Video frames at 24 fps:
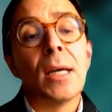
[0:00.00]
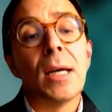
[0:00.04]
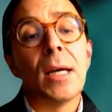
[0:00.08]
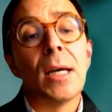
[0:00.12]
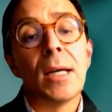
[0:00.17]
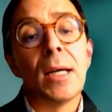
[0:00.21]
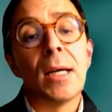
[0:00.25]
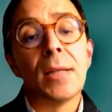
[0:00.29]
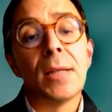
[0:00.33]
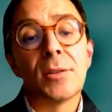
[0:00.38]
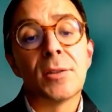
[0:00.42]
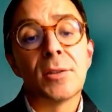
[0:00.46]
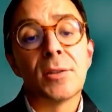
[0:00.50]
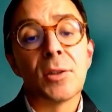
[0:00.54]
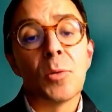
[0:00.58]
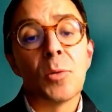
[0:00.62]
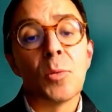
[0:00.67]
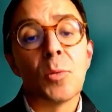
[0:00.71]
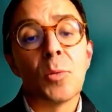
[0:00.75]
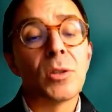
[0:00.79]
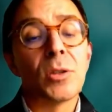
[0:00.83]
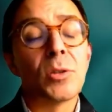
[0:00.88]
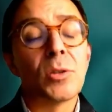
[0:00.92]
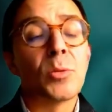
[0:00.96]
And so
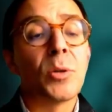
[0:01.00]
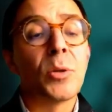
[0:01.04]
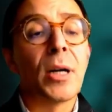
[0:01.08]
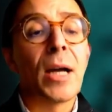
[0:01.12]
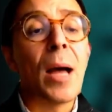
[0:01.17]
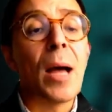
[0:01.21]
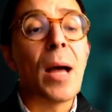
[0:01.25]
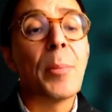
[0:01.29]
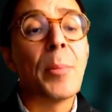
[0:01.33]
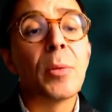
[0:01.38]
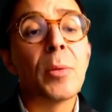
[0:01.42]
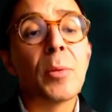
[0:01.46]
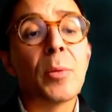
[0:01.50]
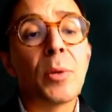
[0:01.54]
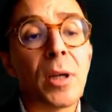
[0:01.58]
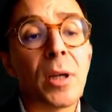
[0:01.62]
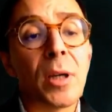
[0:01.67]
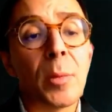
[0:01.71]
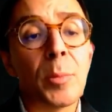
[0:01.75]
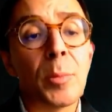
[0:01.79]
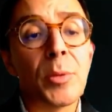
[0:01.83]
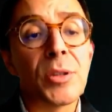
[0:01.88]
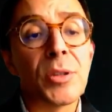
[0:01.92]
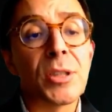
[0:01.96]
once we're happy with
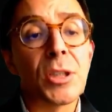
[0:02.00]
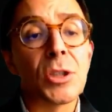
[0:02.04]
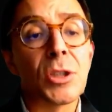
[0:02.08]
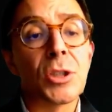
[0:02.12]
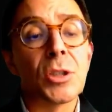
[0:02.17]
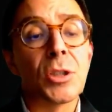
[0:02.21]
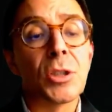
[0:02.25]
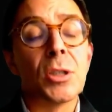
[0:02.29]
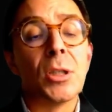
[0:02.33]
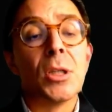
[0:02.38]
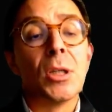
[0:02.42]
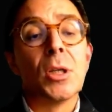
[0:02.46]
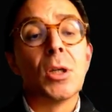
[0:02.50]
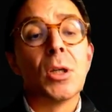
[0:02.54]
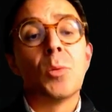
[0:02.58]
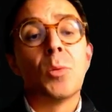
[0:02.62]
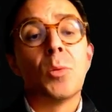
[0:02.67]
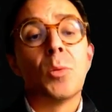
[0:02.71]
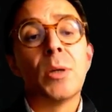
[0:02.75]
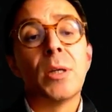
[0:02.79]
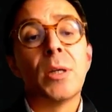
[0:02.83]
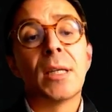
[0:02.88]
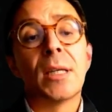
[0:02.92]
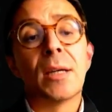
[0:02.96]
our position,
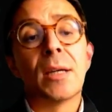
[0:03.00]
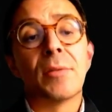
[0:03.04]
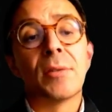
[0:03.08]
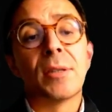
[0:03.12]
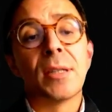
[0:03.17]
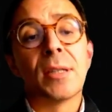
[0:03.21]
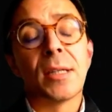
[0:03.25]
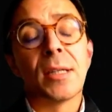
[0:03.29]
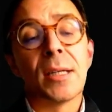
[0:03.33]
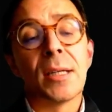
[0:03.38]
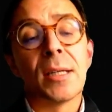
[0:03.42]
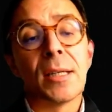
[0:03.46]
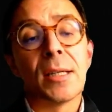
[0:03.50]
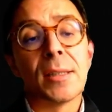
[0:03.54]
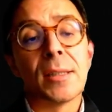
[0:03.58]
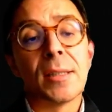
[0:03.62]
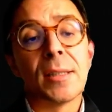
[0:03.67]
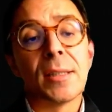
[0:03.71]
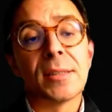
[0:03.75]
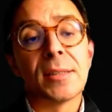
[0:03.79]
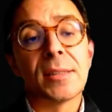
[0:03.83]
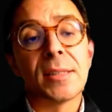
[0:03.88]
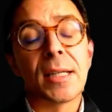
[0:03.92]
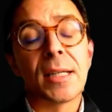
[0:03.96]
we give the
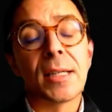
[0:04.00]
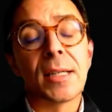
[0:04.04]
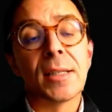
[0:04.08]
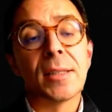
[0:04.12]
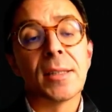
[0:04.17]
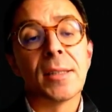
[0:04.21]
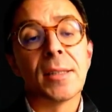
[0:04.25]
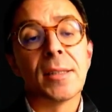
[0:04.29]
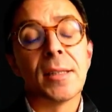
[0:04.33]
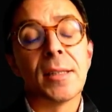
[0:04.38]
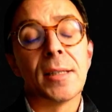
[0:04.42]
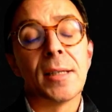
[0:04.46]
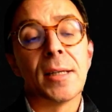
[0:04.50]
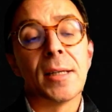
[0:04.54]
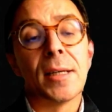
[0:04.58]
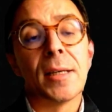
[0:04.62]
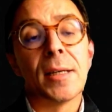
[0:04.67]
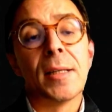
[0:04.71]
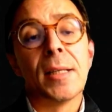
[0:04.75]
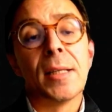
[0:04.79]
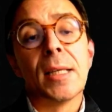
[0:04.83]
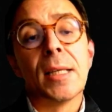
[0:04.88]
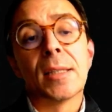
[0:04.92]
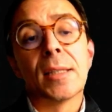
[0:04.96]
second
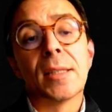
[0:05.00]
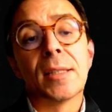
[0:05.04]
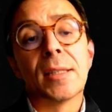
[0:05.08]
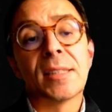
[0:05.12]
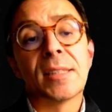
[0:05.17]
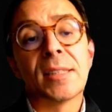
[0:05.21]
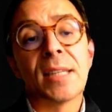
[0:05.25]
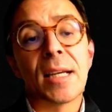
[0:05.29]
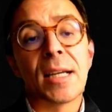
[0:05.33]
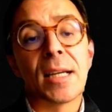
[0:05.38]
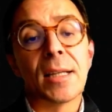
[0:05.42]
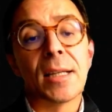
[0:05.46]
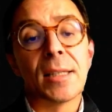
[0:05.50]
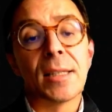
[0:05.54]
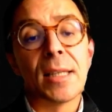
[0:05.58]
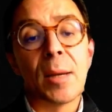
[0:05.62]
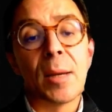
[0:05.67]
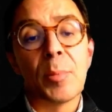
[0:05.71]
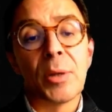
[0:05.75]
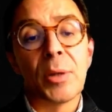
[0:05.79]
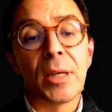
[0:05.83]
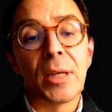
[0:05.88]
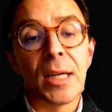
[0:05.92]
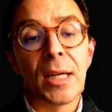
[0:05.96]

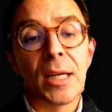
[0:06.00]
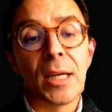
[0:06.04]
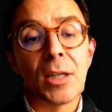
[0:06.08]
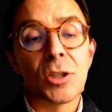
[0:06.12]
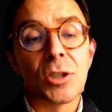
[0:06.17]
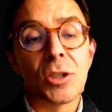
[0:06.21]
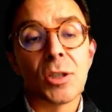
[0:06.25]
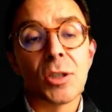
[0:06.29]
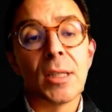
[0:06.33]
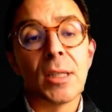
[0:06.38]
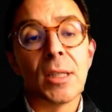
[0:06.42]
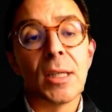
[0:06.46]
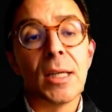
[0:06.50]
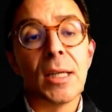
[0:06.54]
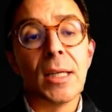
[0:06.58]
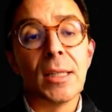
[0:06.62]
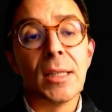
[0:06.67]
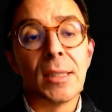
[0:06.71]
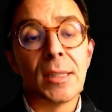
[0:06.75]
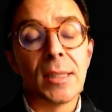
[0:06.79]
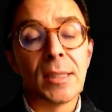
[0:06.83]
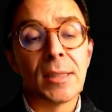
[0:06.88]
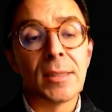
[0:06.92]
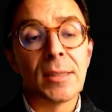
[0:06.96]
application
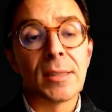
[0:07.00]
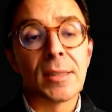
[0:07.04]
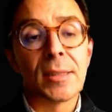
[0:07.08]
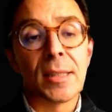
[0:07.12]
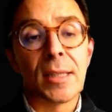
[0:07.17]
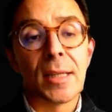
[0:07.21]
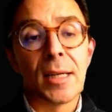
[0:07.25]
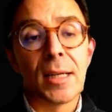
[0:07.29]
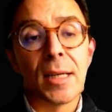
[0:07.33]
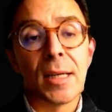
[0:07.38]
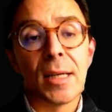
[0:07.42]
in this